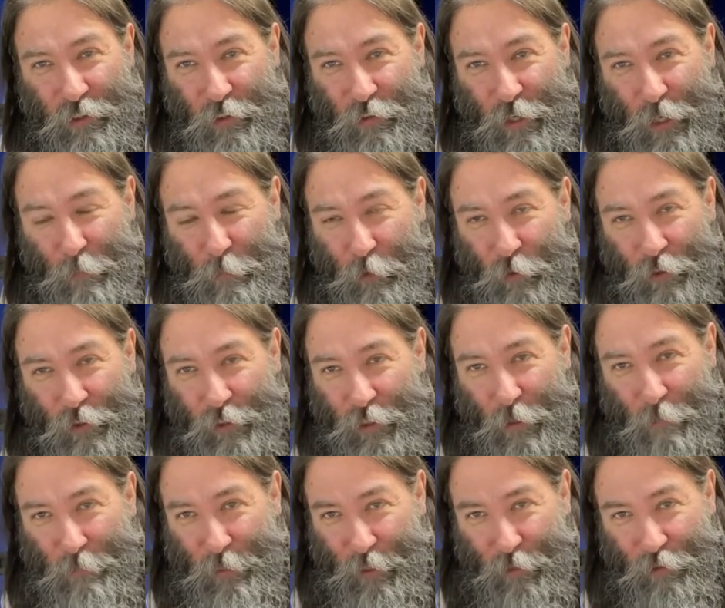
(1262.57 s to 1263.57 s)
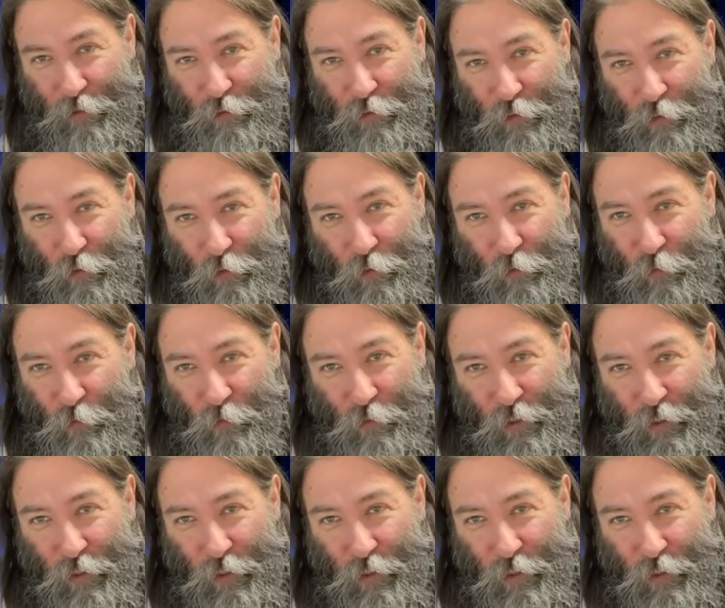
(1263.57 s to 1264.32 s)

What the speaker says: You're able to come here to